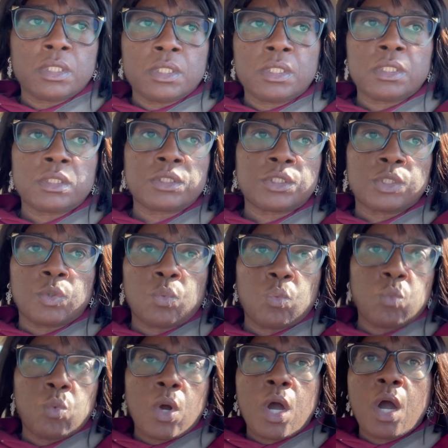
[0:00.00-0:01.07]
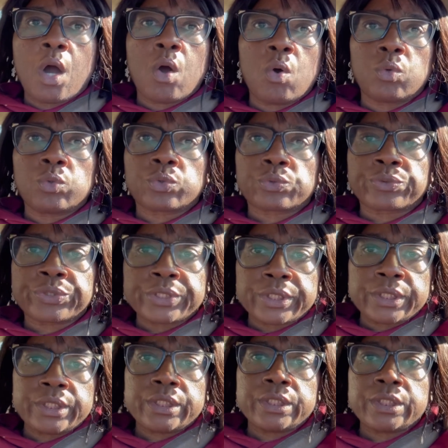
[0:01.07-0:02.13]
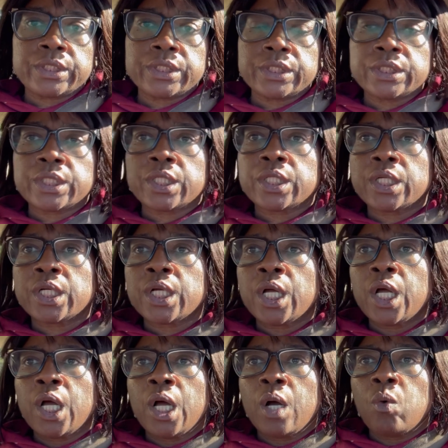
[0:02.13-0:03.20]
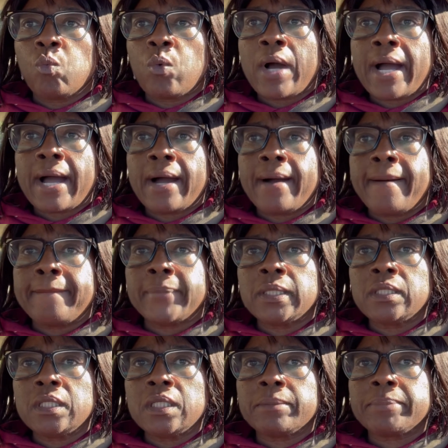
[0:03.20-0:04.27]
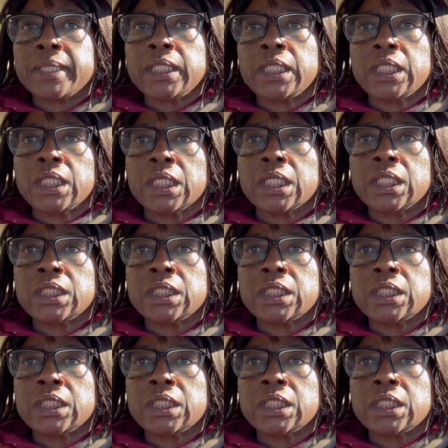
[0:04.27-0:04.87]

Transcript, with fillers: into Walgreens while I'm up here.